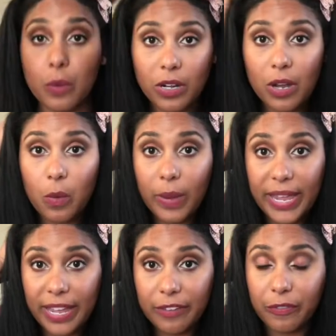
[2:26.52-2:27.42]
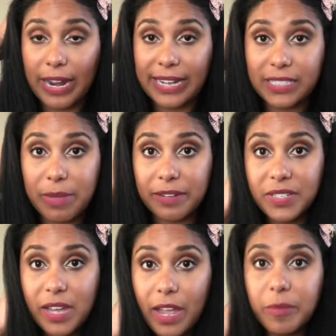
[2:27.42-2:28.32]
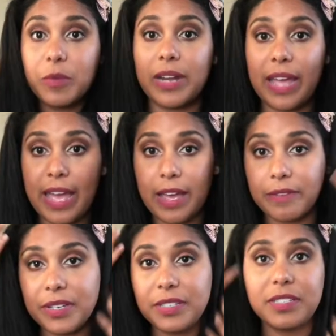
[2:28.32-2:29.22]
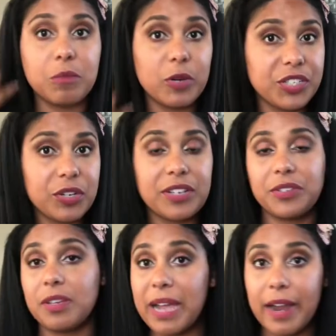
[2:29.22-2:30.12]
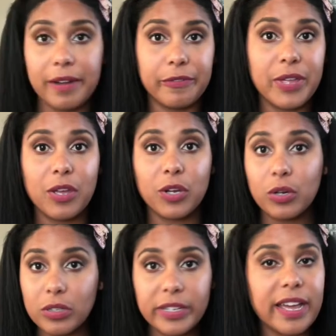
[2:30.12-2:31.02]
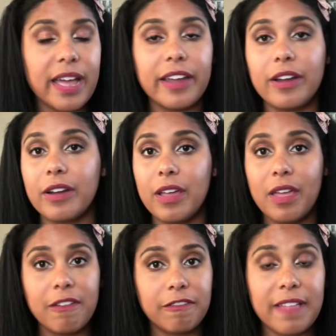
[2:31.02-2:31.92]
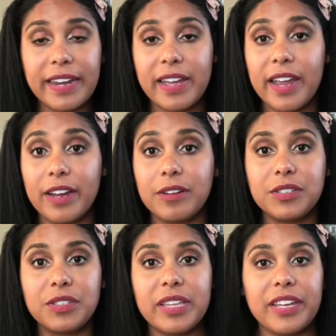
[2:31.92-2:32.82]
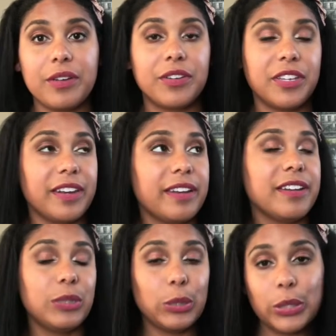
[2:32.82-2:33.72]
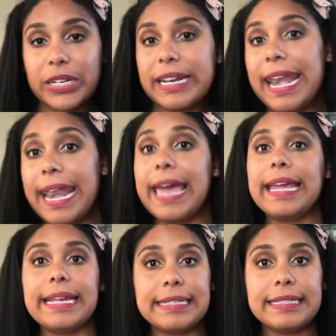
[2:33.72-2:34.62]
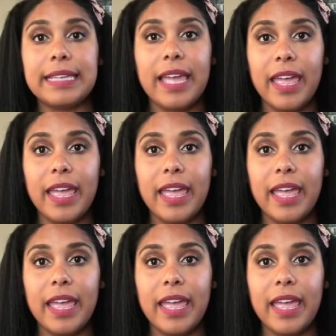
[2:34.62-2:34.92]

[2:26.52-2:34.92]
worn a wig for X amount of time, you want to have some moisturizer, some kind of curling iron, flat iron, so that you can look nice